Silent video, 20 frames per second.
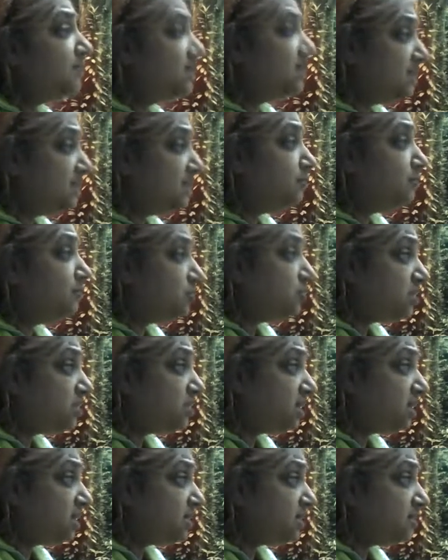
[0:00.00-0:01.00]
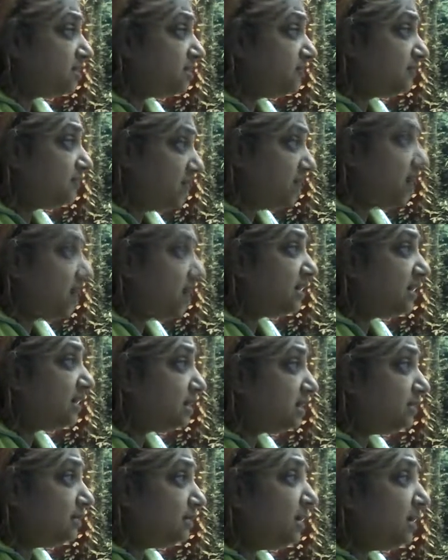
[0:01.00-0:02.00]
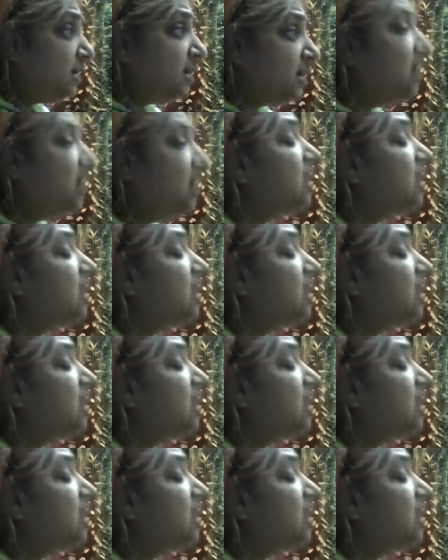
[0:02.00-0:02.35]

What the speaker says: same results when you're acting better,